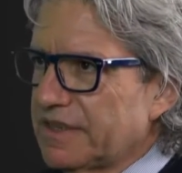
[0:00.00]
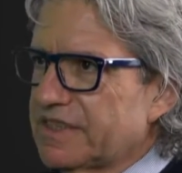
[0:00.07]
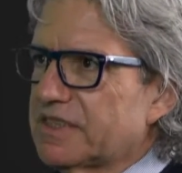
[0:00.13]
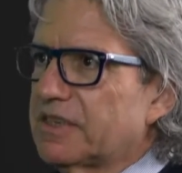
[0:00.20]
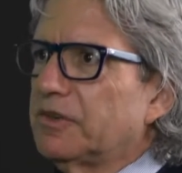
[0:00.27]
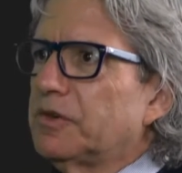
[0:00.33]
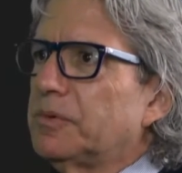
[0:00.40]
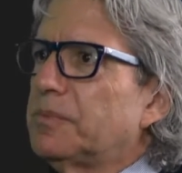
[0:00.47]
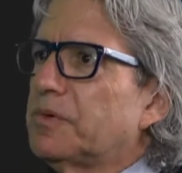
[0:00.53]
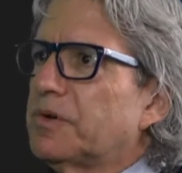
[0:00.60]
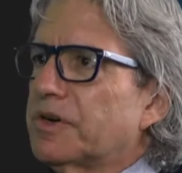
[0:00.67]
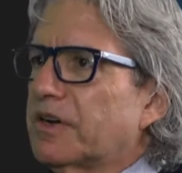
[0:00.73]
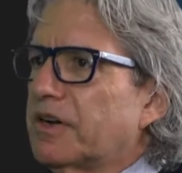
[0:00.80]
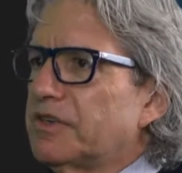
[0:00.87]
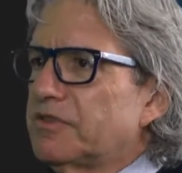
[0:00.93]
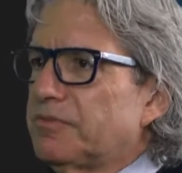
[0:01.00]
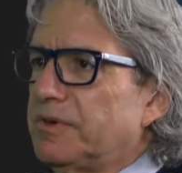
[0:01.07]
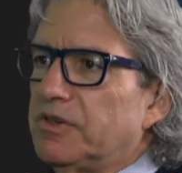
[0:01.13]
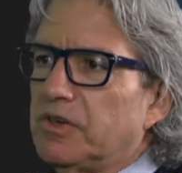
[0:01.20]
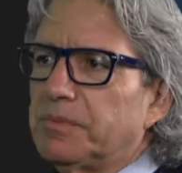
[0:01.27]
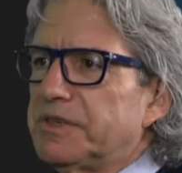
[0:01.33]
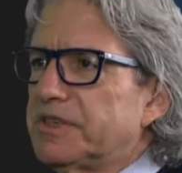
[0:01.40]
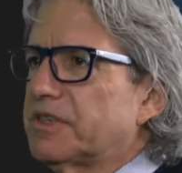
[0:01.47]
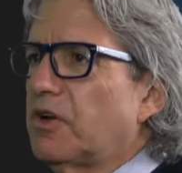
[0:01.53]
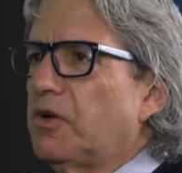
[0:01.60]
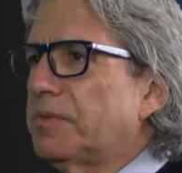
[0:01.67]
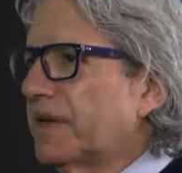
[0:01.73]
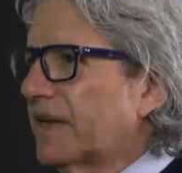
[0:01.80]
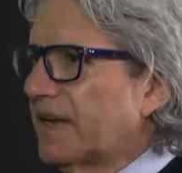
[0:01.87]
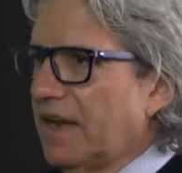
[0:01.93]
It's still an important country to me. Nobody's told me I